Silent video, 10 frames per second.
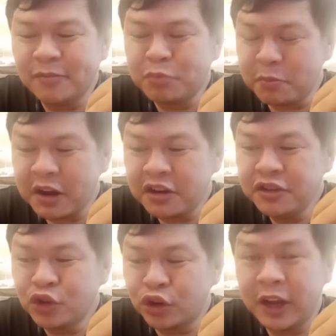prepare
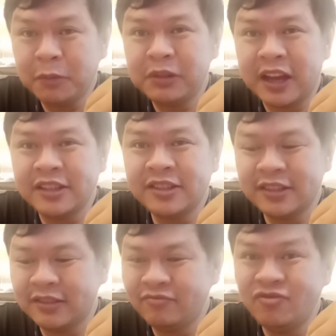your
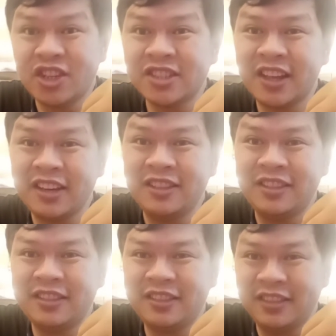eggplants just like
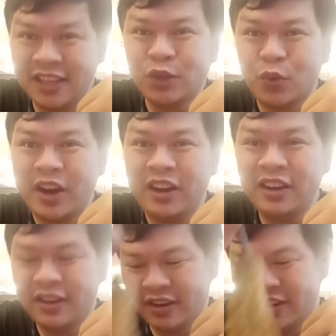this way
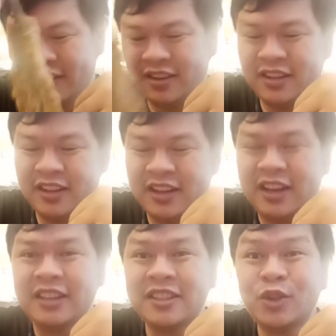
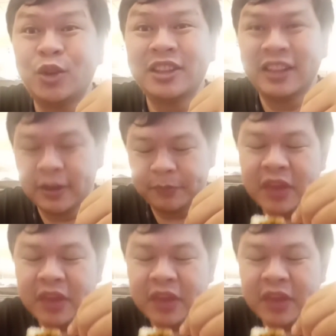as a torta. Oh